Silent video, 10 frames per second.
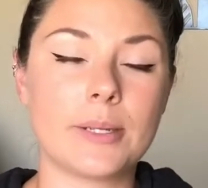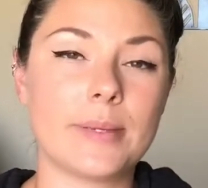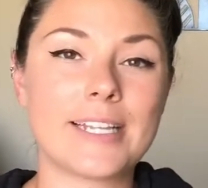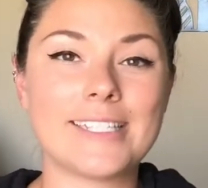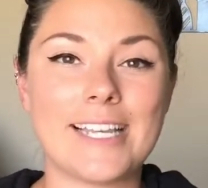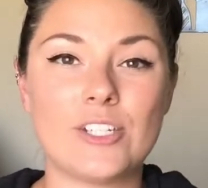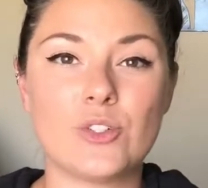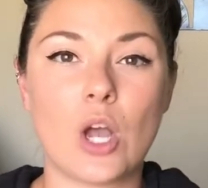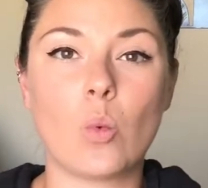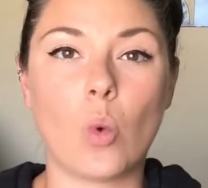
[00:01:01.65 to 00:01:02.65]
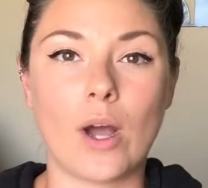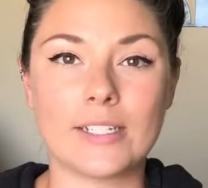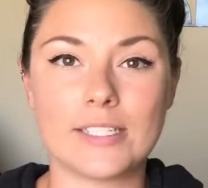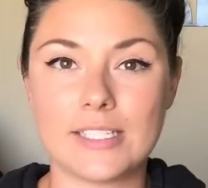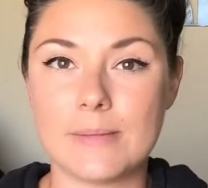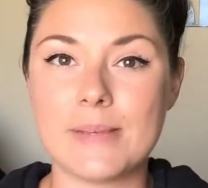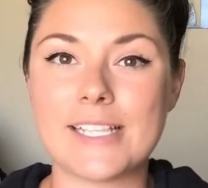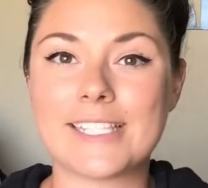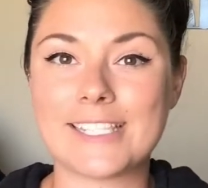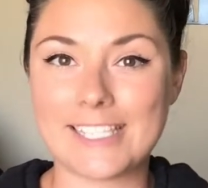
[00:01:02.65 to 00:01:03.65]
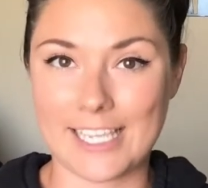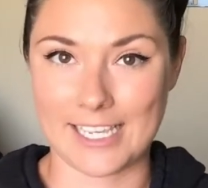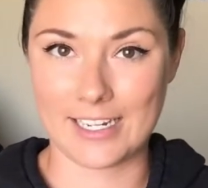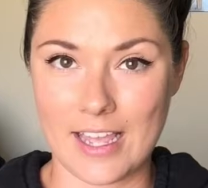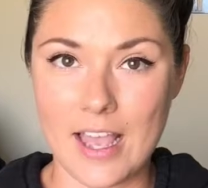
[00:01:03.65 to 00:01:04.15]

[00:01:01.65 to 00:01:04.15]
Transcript: because they do not want to be seen.